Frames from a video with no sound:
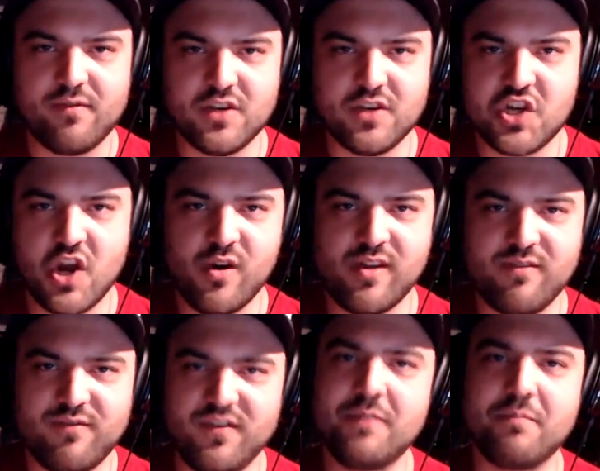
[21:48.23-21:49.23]
and Jerry
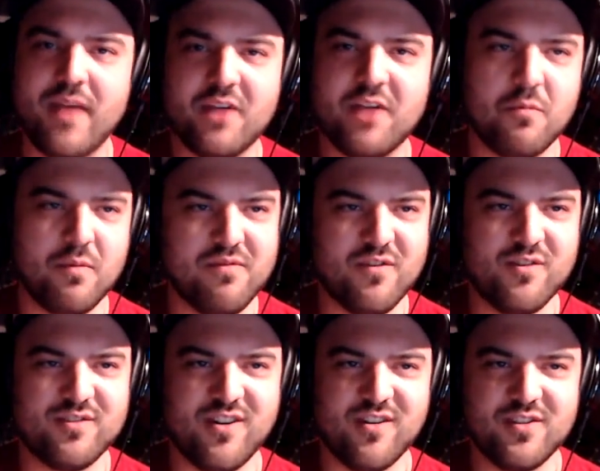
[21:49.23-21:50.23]
feedback when we
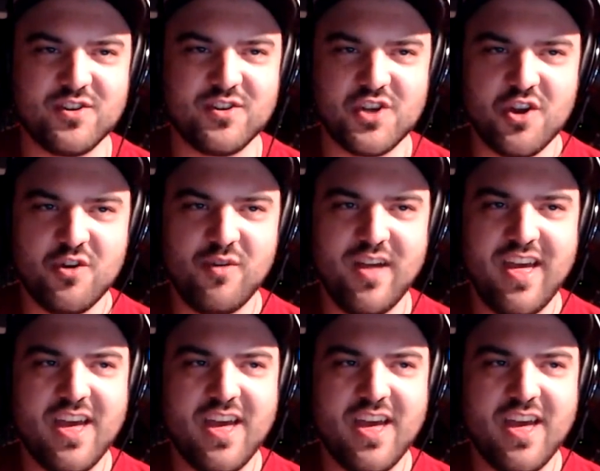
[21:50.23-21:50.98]
first started the show